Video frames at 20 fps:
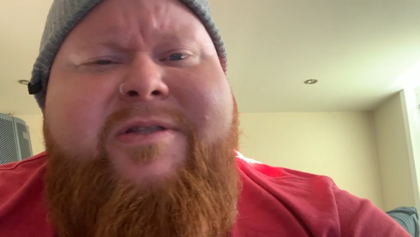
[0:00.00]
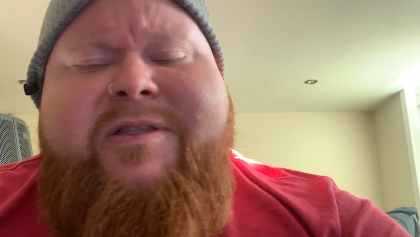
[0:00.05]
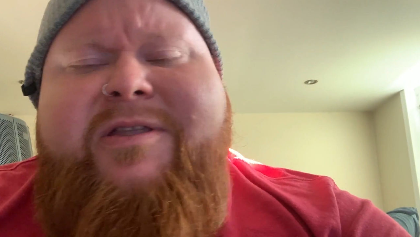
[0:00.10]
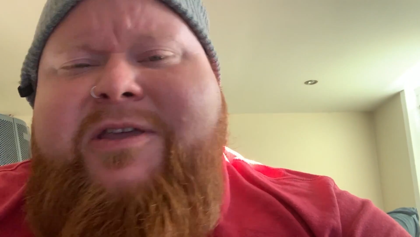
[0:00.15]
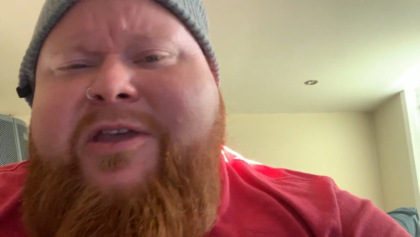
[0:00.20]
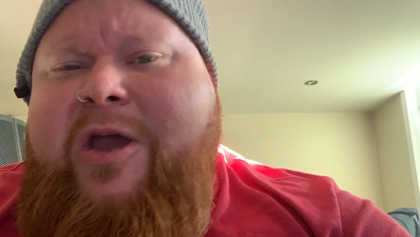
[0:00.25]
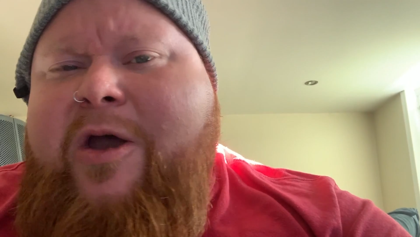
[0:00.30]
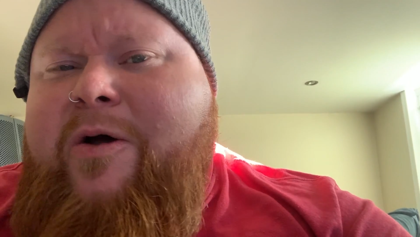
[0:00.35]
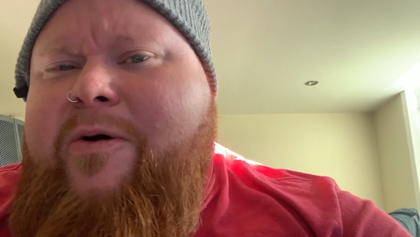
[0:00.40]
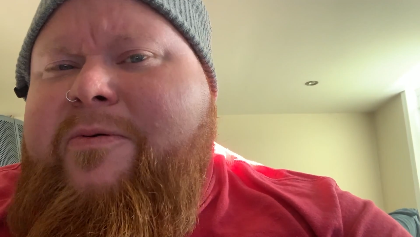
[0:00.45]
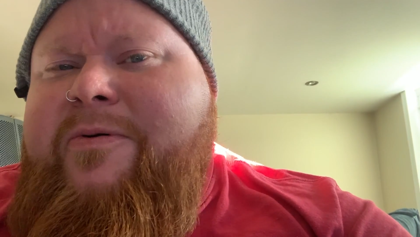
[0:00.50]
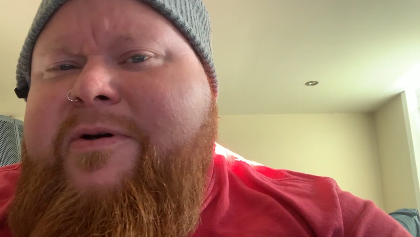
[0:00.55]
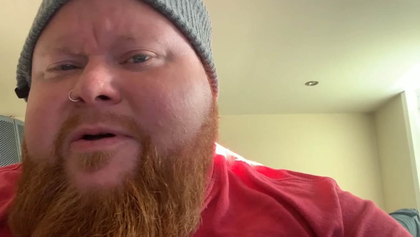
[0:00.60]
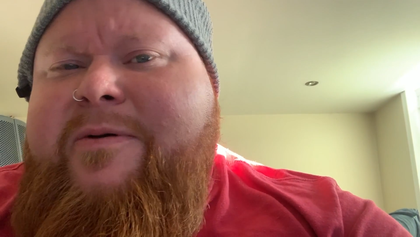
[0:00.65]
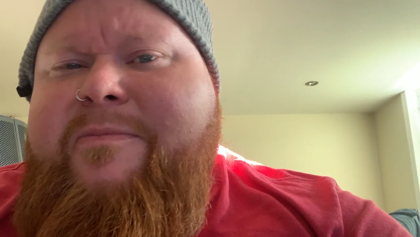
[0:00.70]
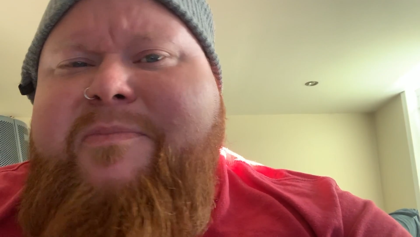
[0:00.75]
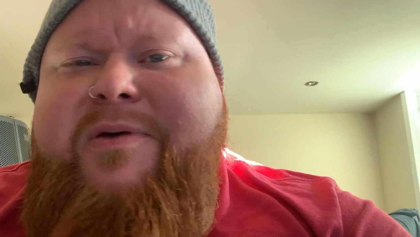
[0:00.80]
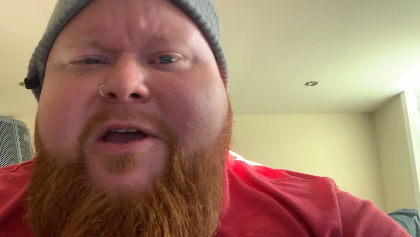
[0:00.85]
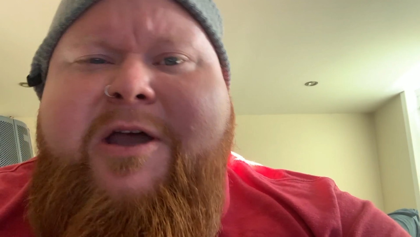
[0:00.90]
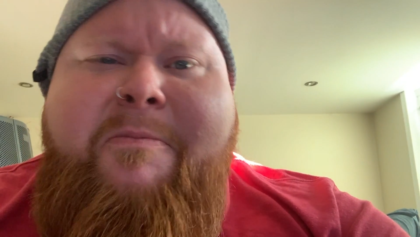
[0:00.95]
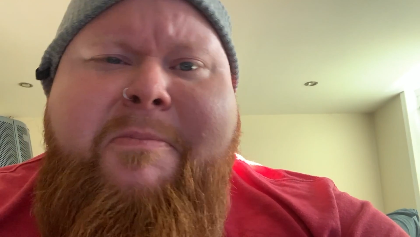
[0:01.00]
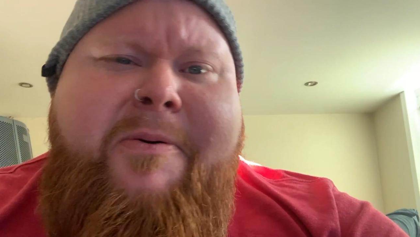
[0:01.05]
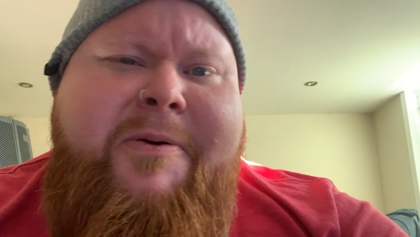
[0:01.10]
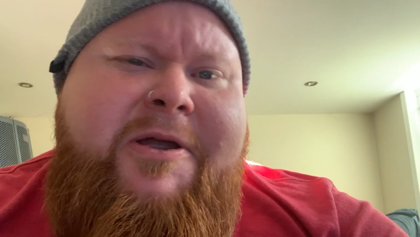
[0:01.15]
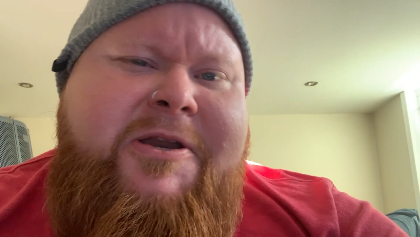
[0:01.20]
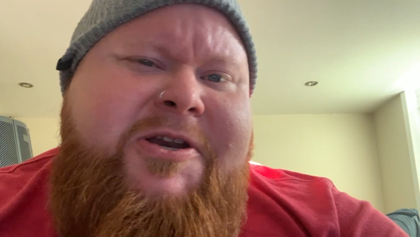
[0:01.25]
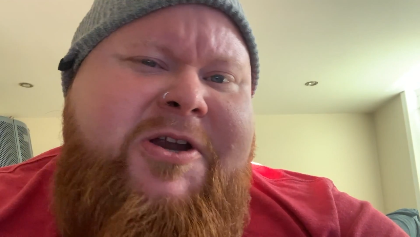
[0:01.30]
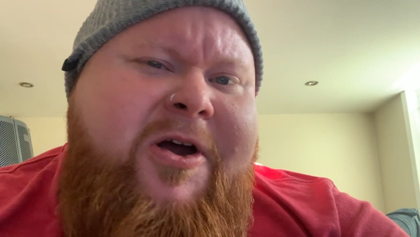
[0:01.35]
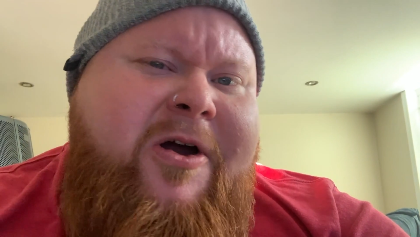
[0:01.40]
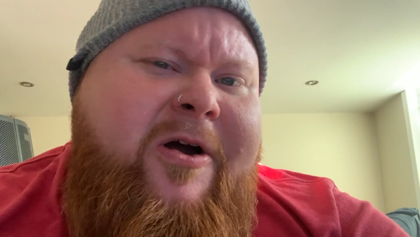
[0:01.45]
you know, pick up a
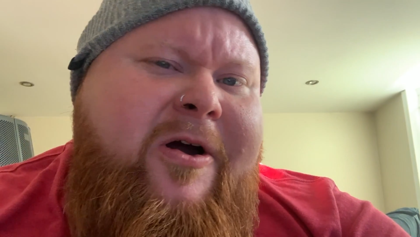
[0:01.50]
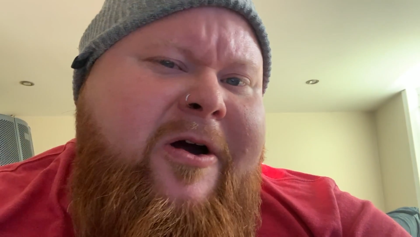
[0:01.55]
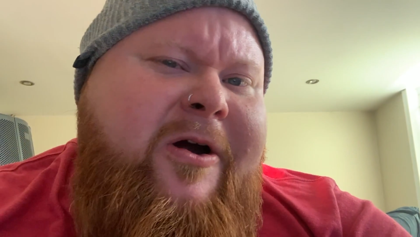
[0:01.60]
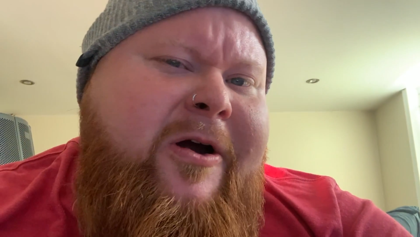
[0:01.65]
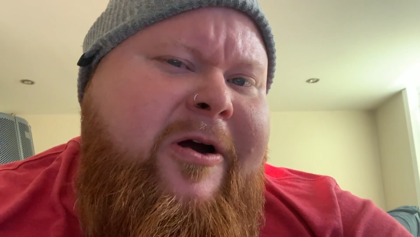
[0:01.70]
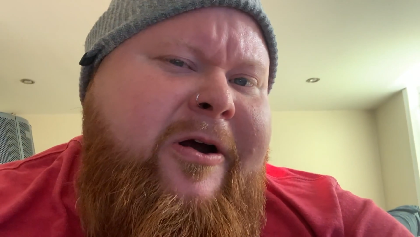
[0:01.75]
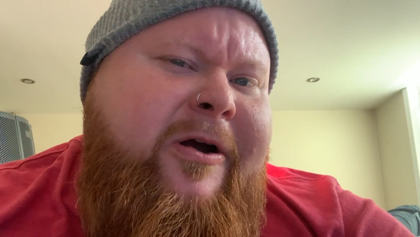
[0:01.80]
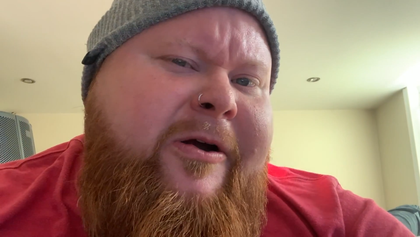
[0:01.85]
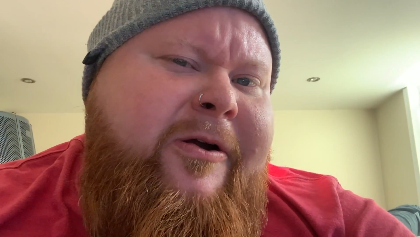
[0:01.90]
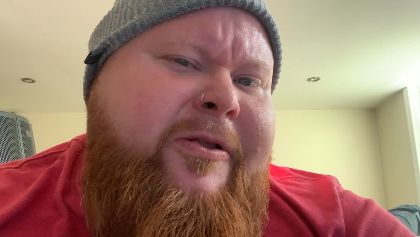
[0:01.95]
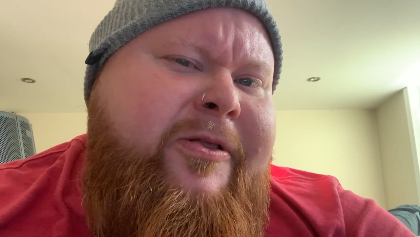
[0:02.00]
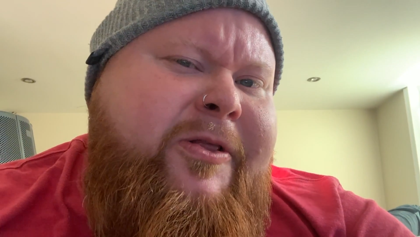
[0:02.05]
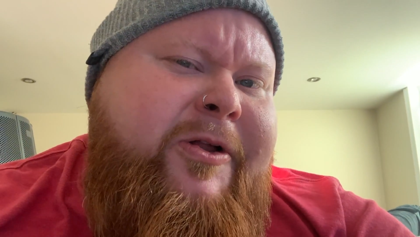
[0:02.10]
guitar,